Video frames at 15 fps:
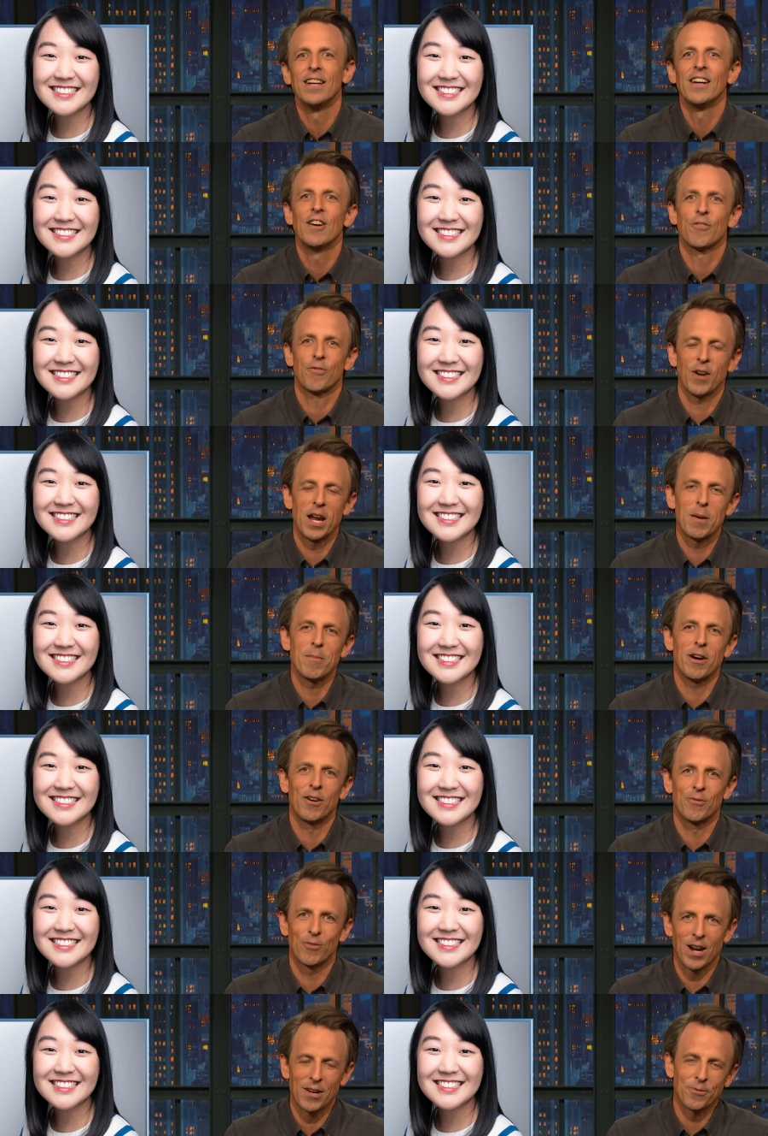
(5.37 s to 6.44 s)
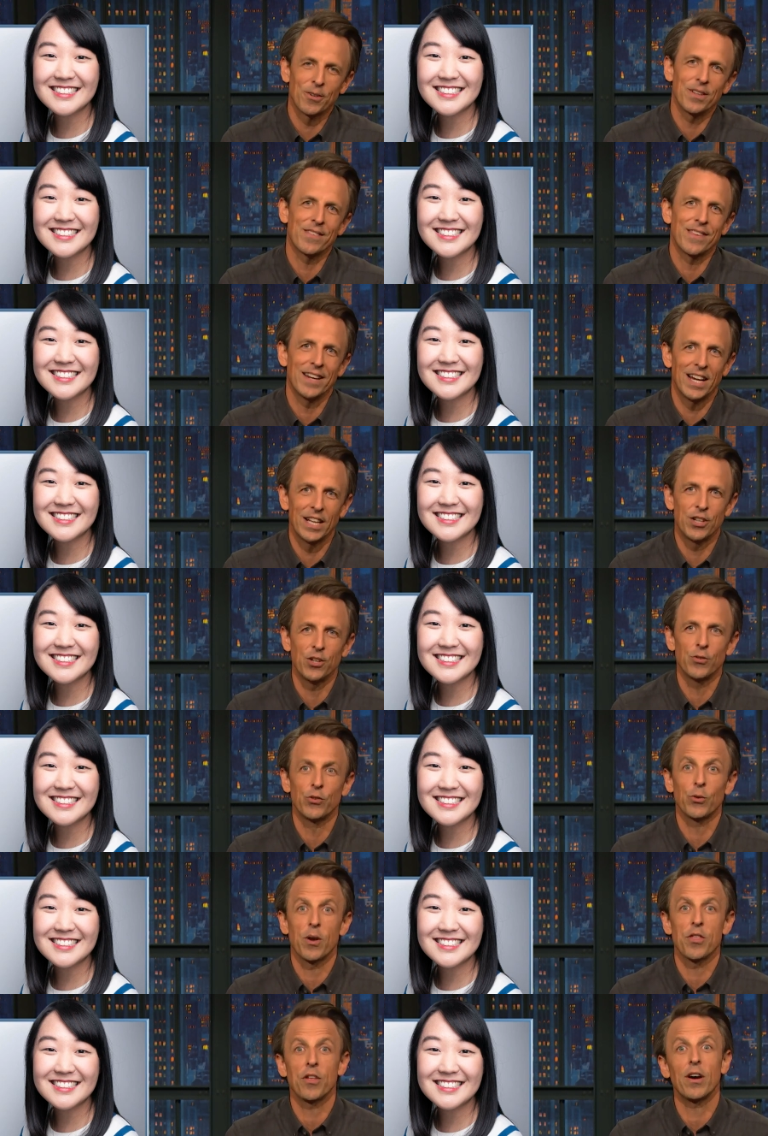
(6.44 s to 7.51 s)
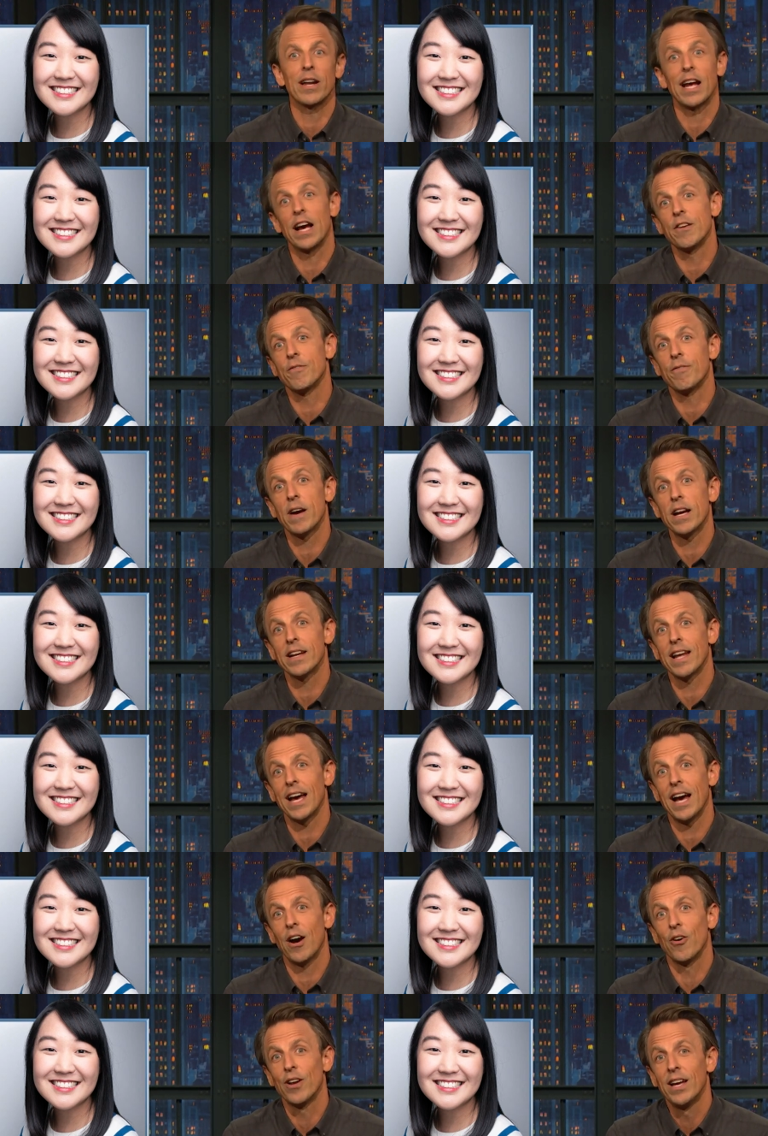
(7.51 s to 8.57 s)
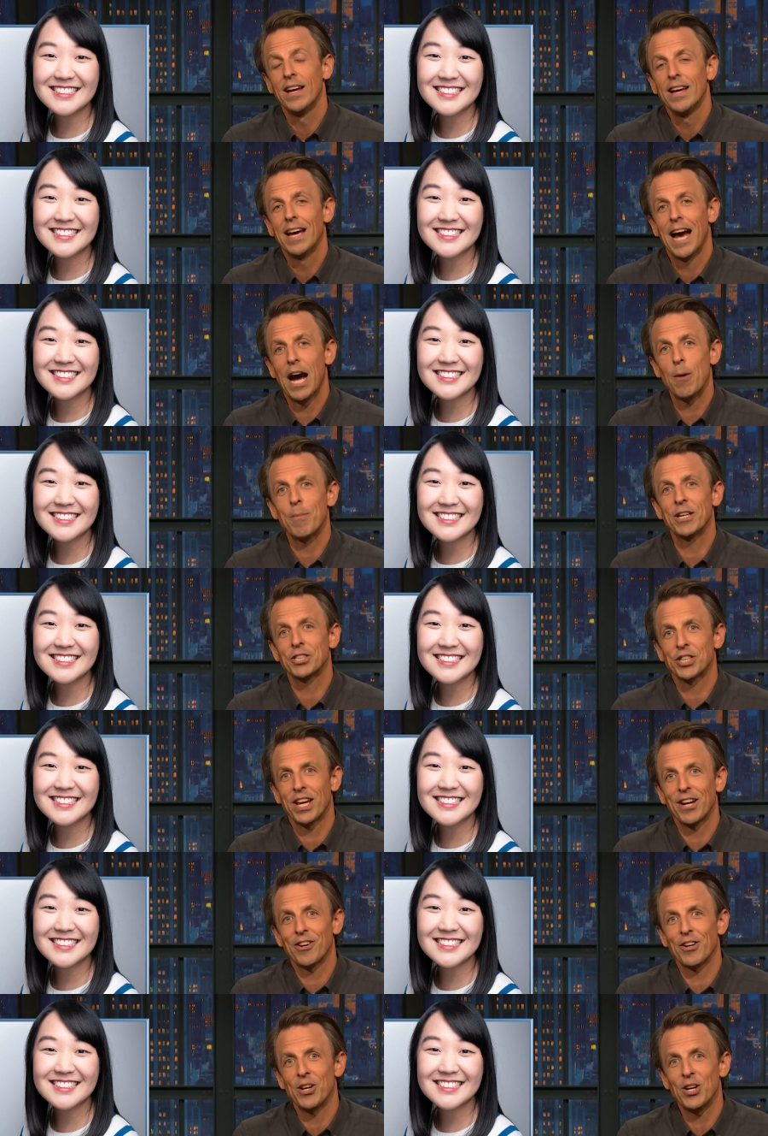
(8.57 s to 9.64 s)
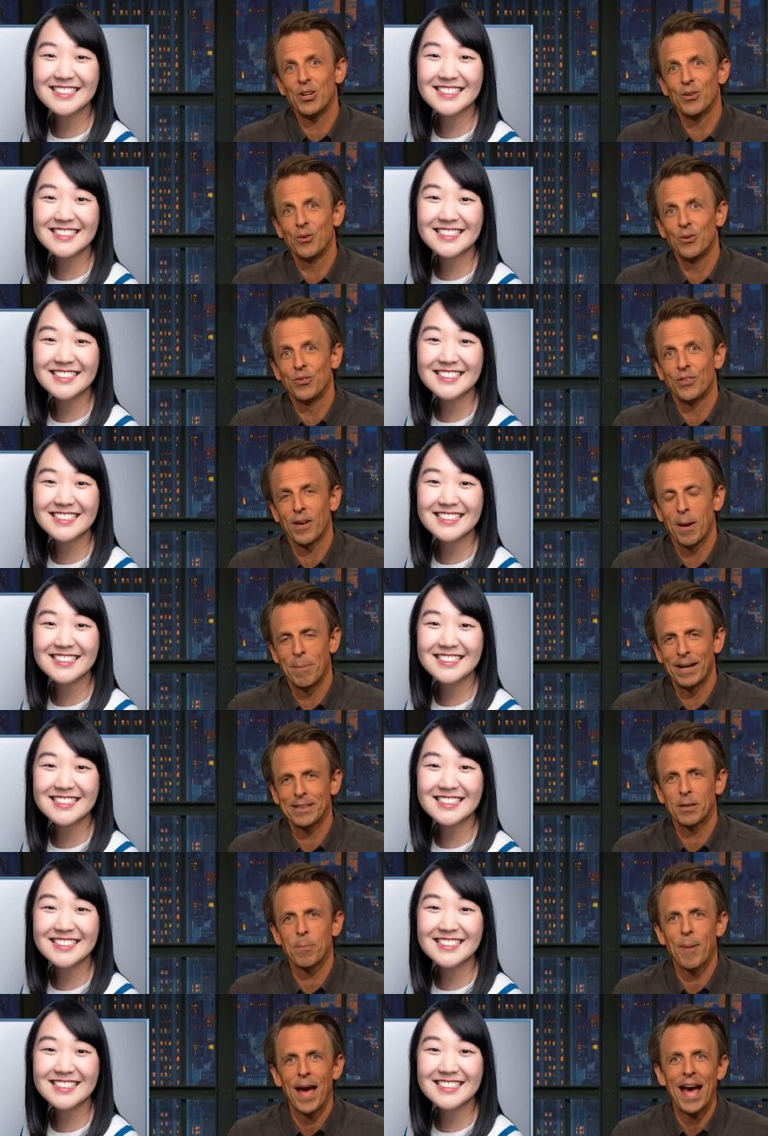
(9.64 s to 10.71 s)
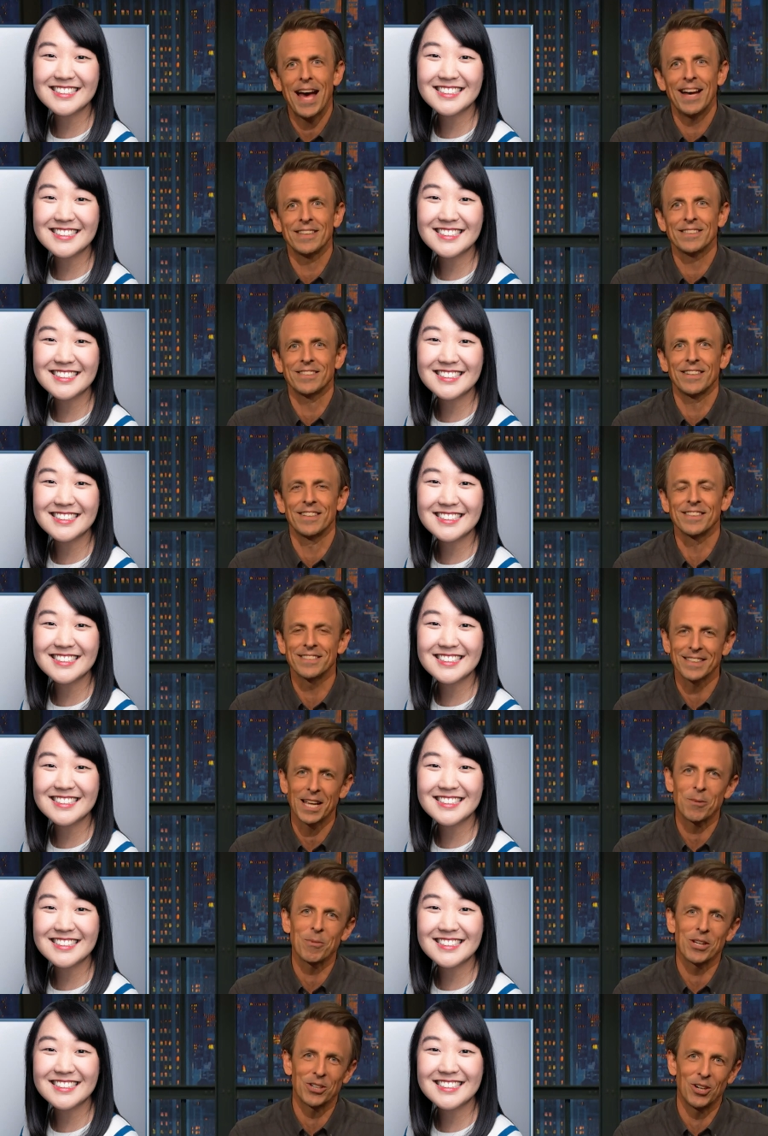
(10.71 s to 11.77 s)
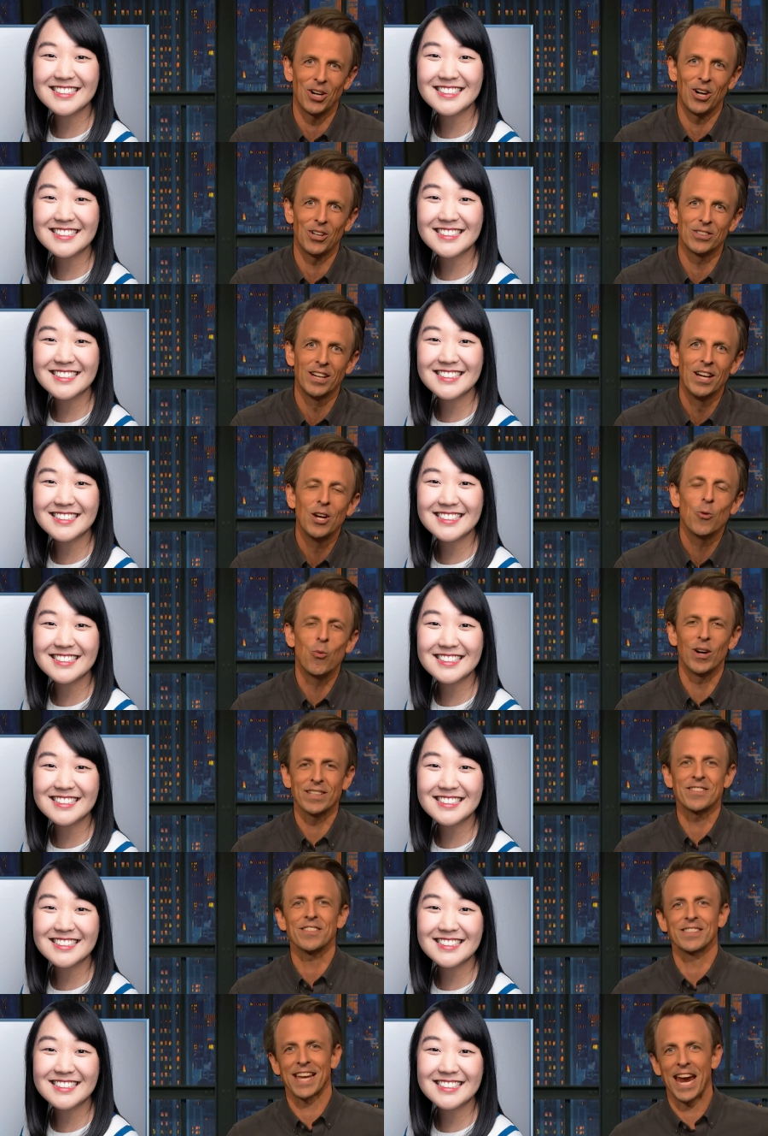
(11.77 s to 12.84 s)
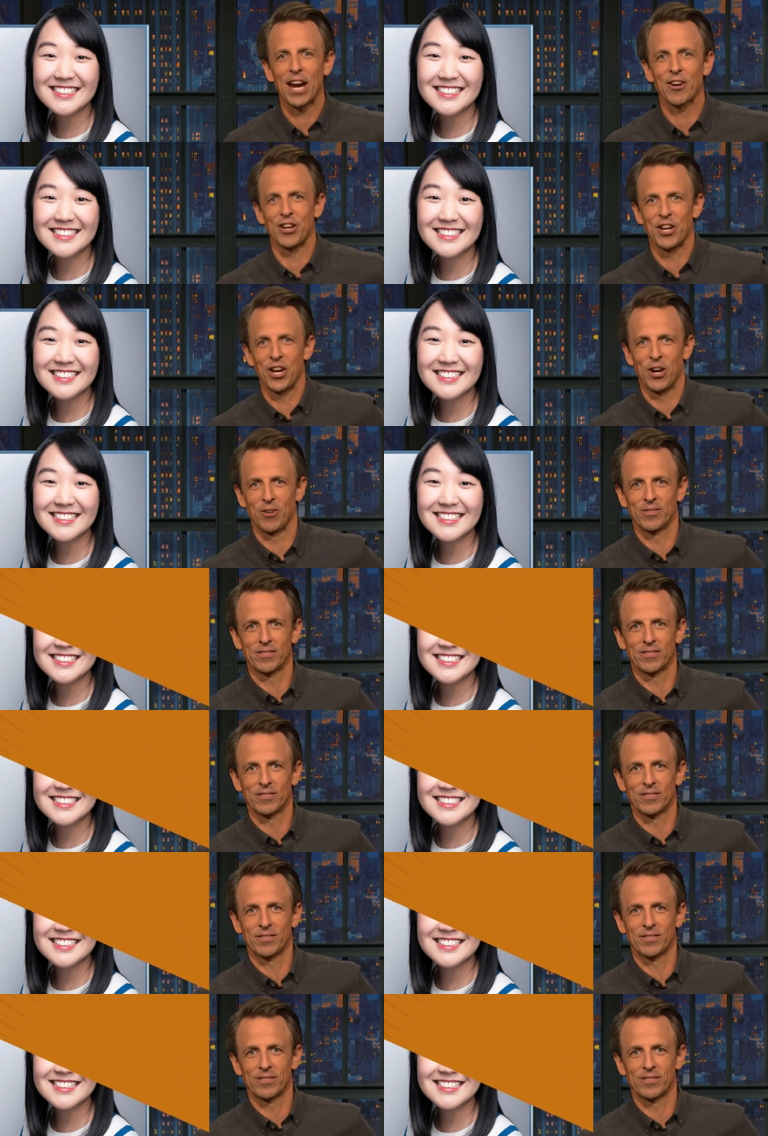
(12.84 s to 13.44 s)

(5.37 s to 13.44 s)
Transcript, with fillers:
Speaker 1: frame of reference than I do. So I thought I'd find out how much Karen knows about the past in a segment called What Does Karen Know?